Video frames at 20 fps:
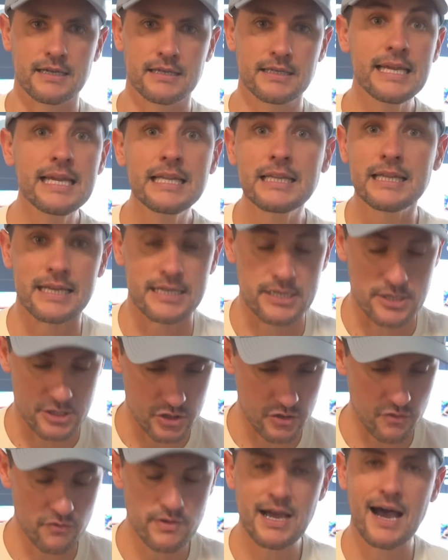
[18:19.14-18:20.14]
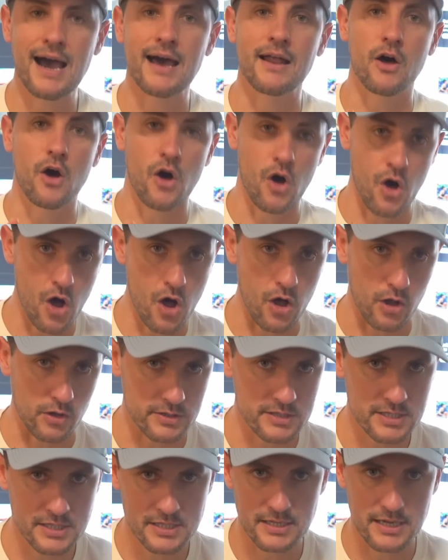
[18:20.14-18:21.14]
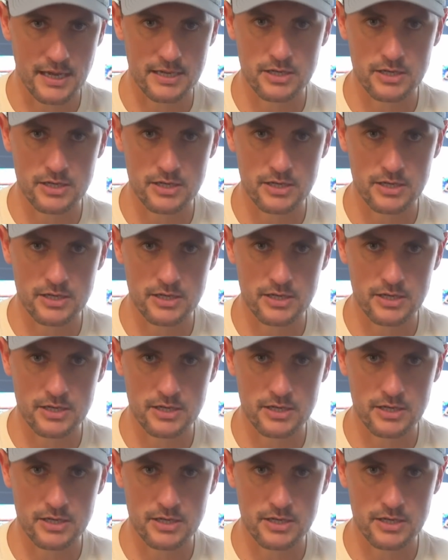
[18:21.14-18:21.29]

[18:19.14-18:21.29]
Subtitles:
Leland's, you've got Alt,